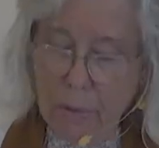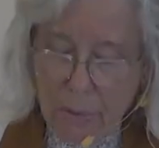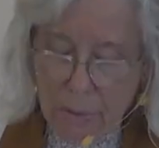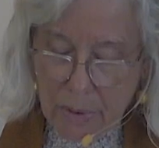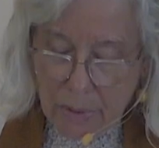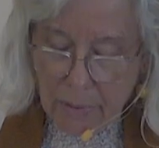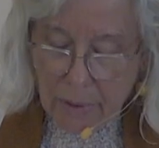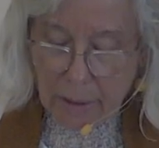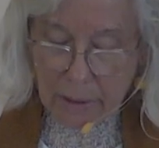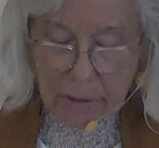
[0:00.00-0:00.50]
of
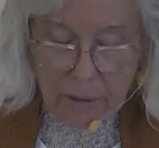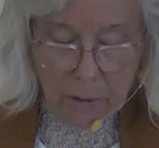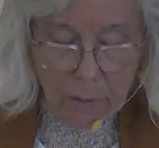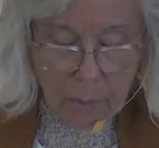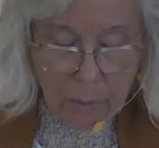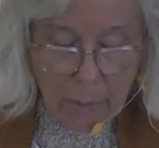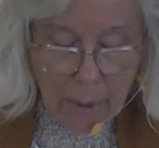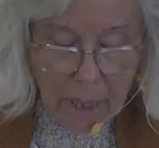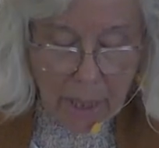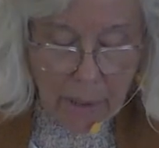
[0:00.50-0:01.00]
us who
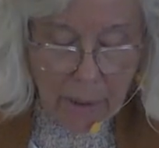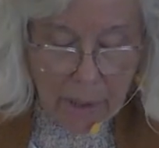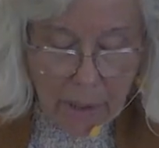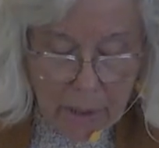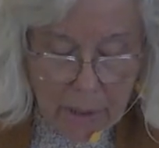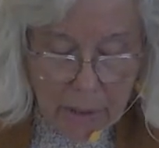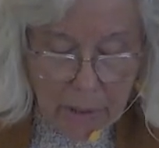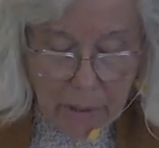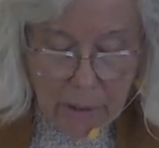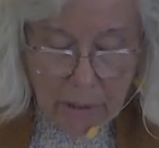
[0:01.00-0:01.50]
parent
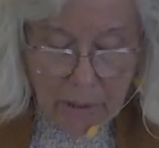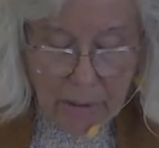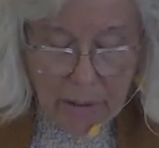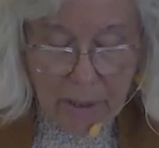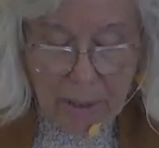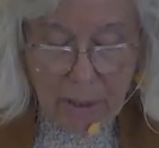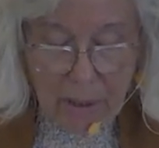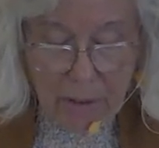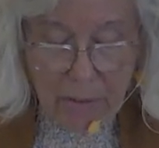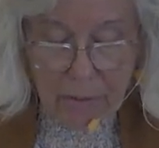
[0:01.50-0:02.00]
think
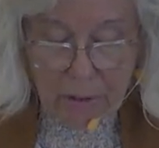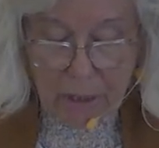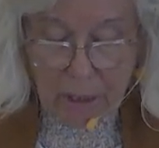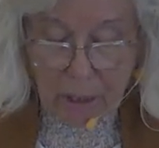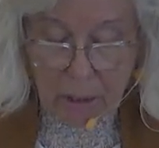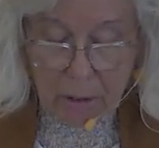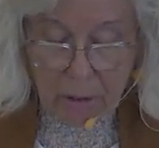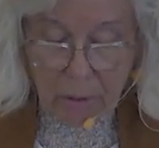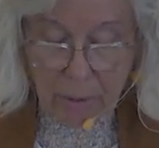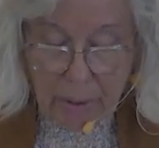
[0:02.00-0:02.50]
of
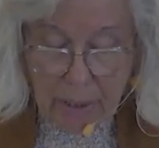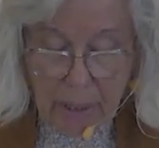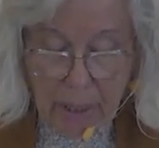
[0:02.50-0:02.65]
sheltering